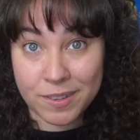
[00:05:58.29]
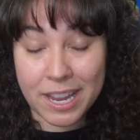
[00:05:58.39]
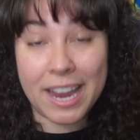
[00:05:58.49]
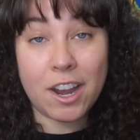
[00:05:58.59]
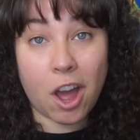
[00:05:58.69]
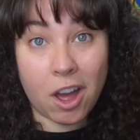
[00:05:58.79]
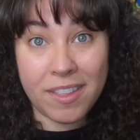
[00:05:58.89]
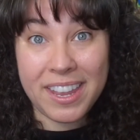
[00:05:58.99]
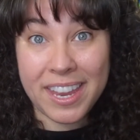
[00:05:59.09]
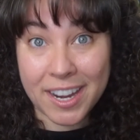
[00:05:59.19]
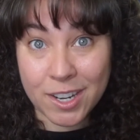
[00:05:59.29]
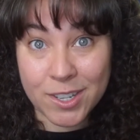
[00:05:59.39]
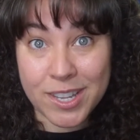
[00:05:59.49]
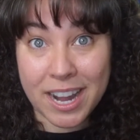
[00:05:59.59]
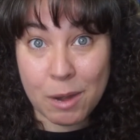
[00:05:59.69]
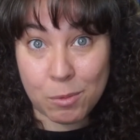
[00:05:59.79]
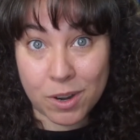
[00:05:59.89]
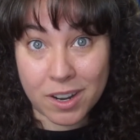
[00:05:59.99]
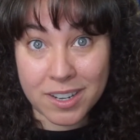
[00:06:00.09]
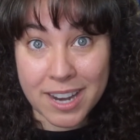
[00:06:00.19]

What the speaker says: In all the years that I worked